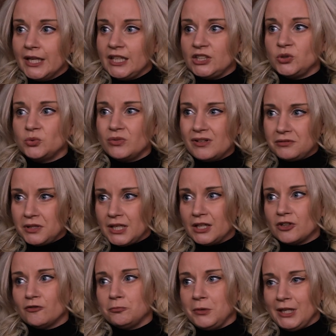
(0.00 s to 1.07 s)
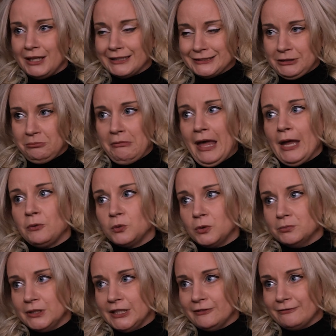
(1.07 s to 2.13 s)
You will think of me as a
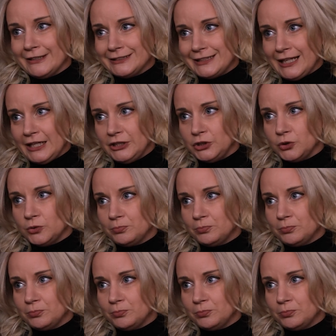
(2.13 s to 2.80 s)
madwoman if I tell you.